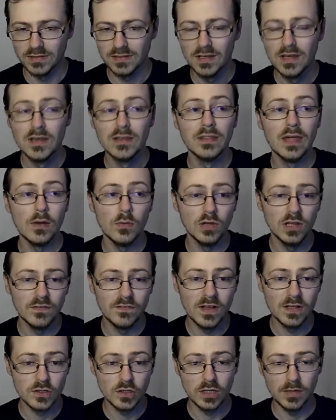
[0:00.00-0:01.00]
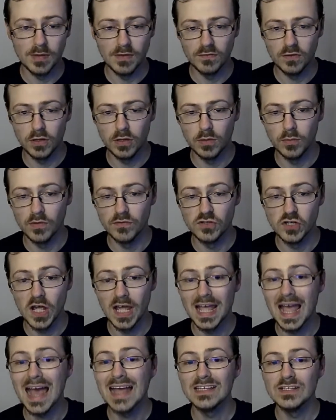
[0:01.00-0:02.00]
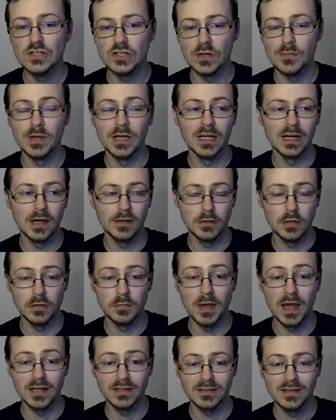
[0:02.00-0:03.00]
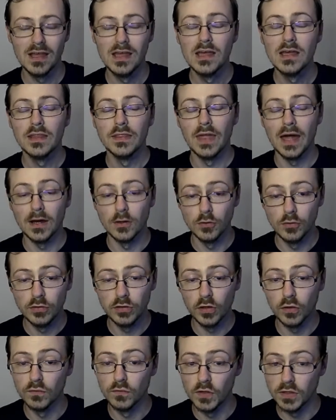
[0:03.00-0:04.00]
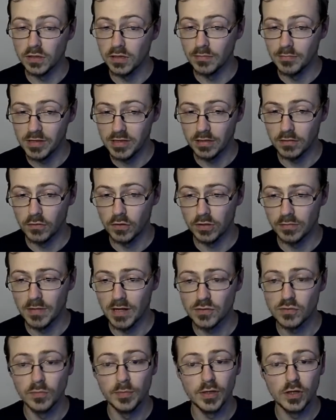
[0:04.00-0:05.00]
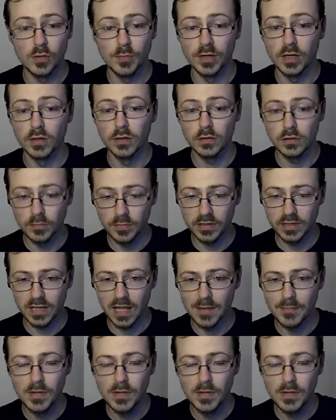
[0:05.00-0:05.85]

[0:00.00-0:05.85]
They will eventually be feuding with Jay and Jimmy, and I suspect that Usos versus Mysterios match will be coming at SummerSlam.